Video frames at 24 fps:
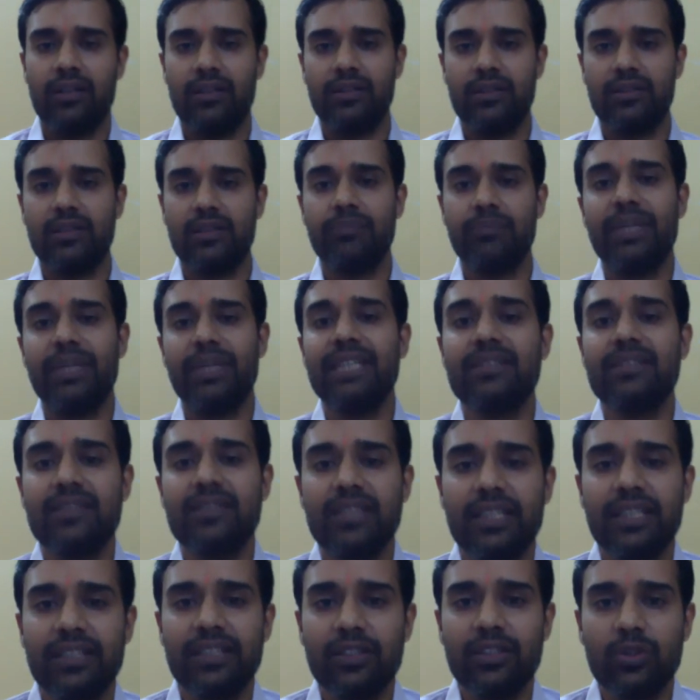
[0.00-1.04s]
The best
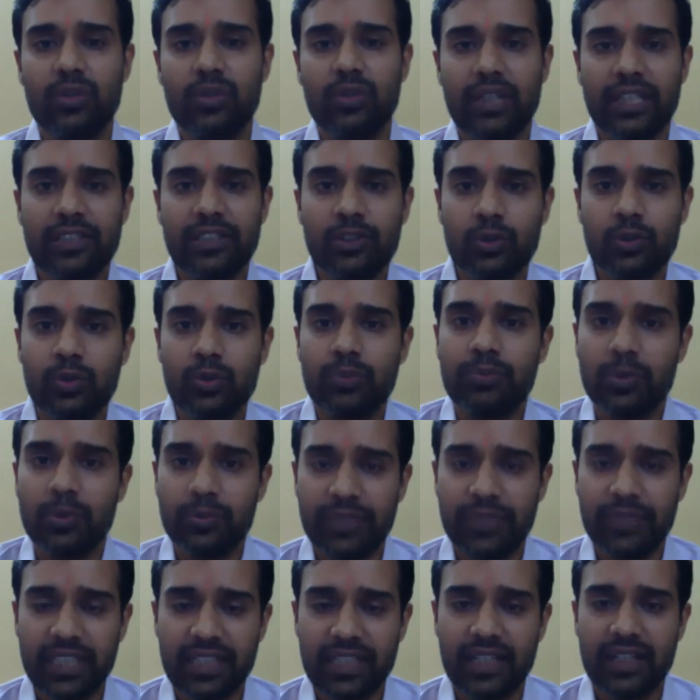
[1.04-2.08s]
thing you can do,
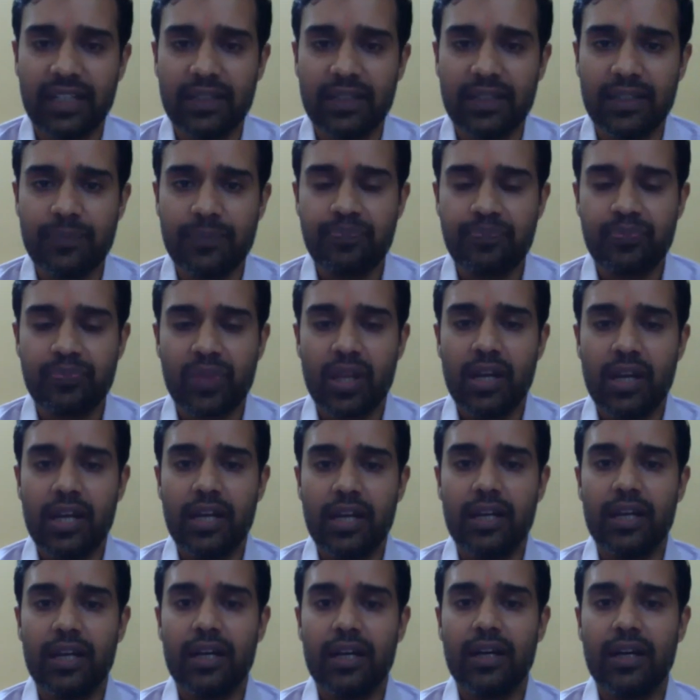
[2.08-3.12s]
Bhumika,
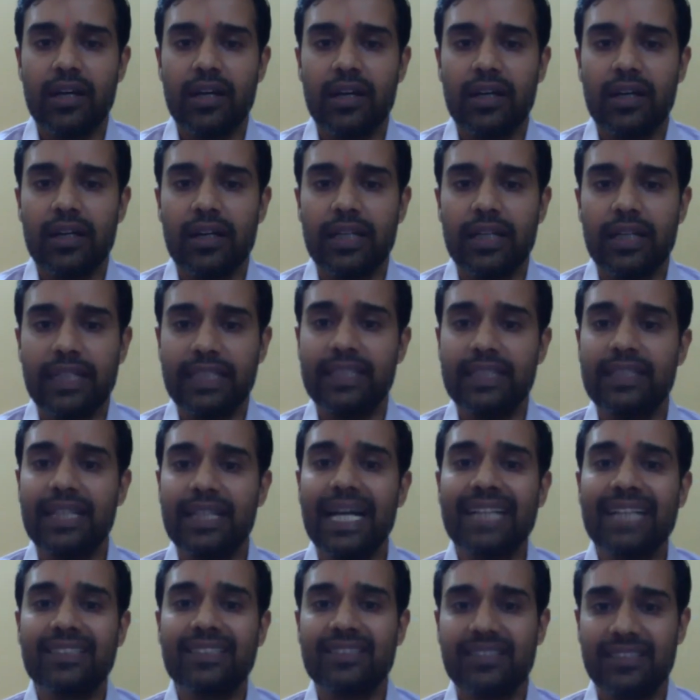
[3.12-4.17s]
in
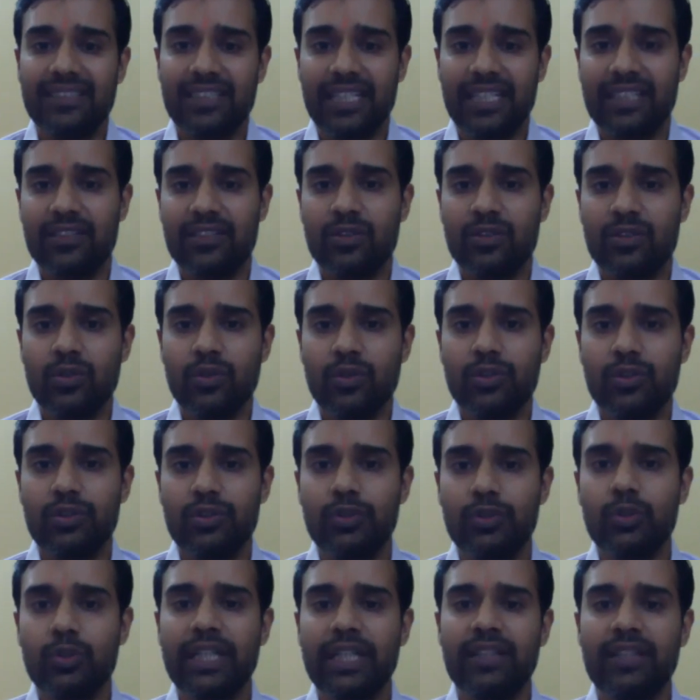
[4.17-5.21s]
that scenario,
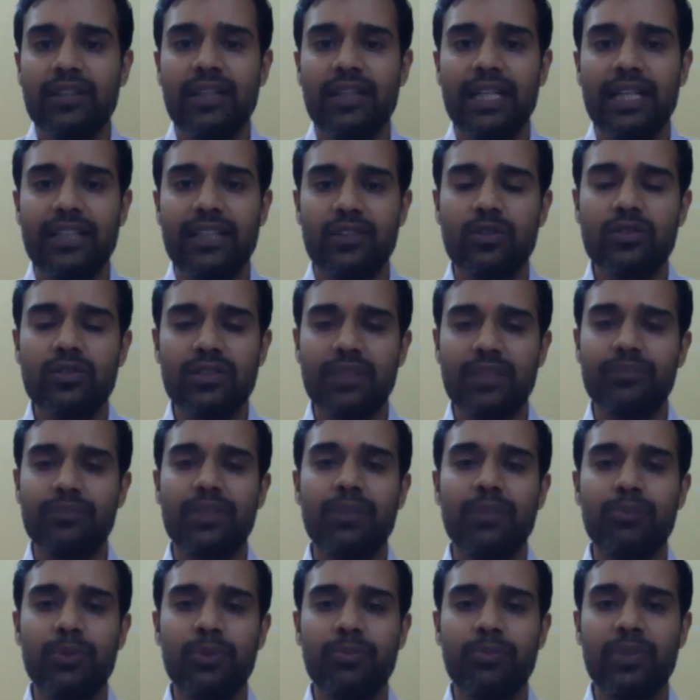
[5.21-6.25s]
you can, like,
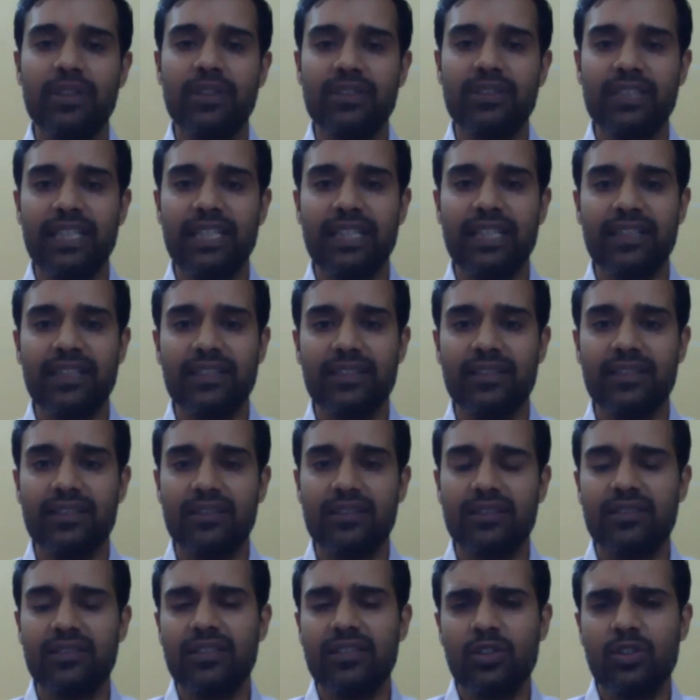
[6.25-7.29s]
sometimes people say,
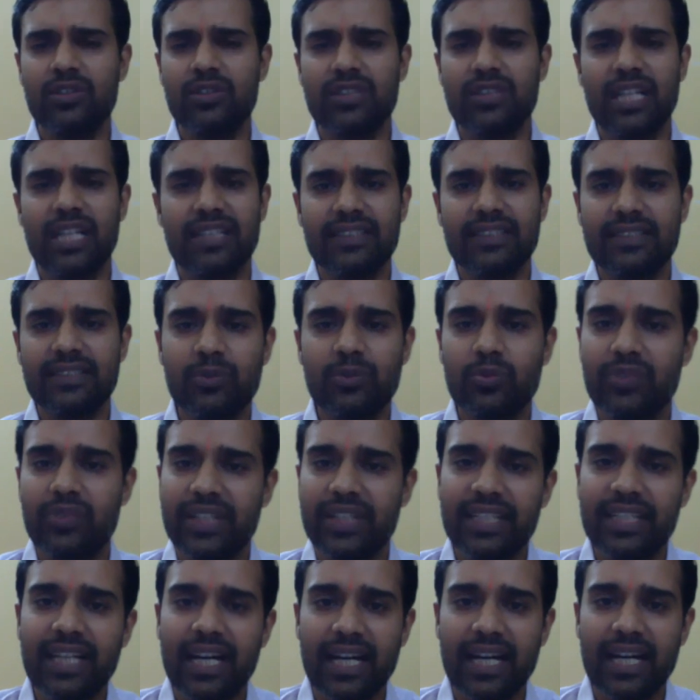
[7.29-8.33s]
sir, your charges are
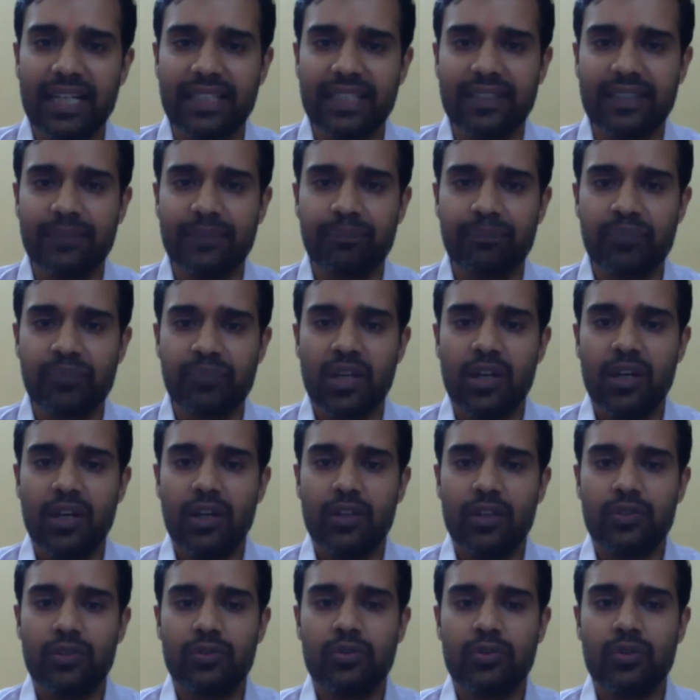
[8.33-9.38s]
very high.
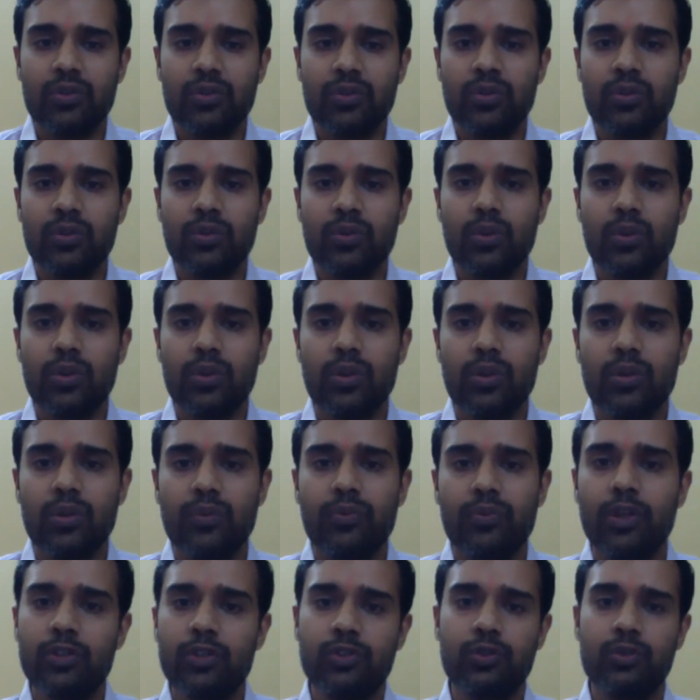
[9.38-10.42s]
So
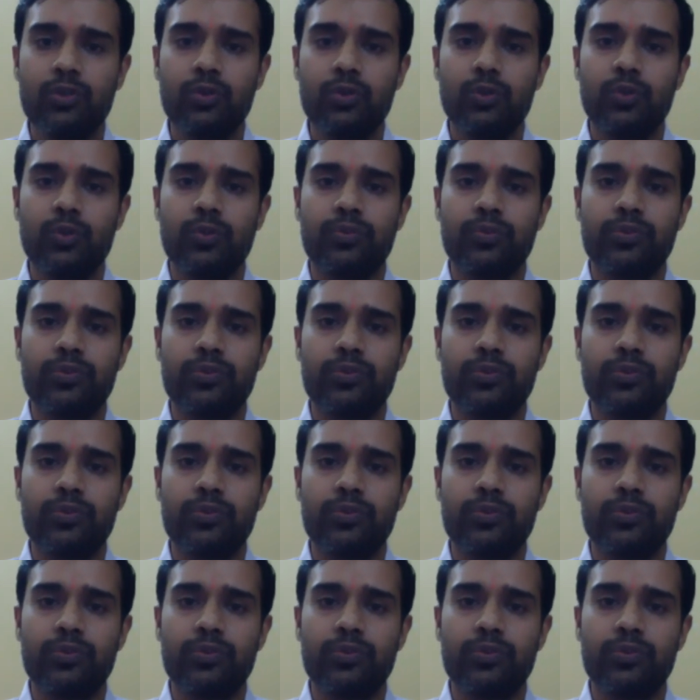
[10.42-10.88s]
what to do?